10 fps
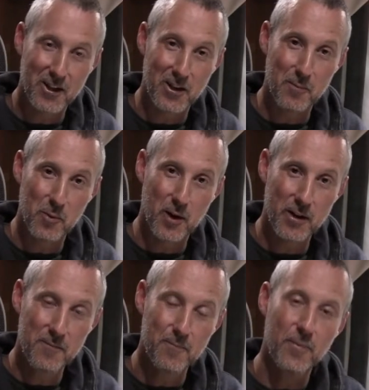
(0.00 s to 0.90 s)
number 1,
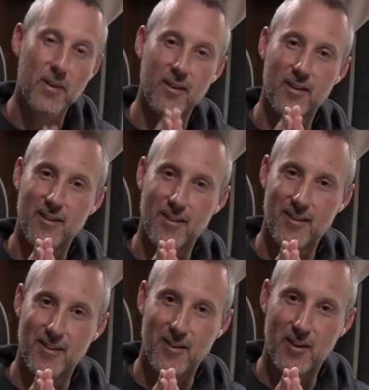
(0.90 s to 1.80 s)

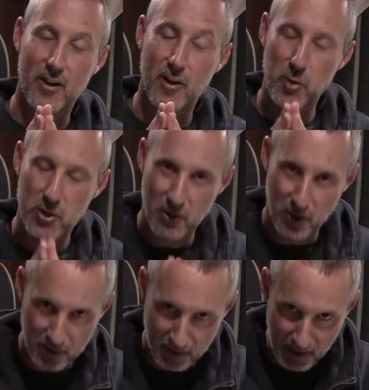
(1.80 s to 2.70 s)
and I wish you
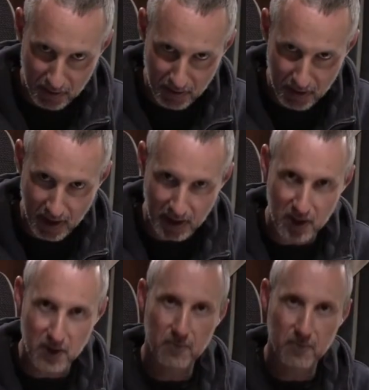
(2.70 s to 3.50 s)
lots of love. Thank you.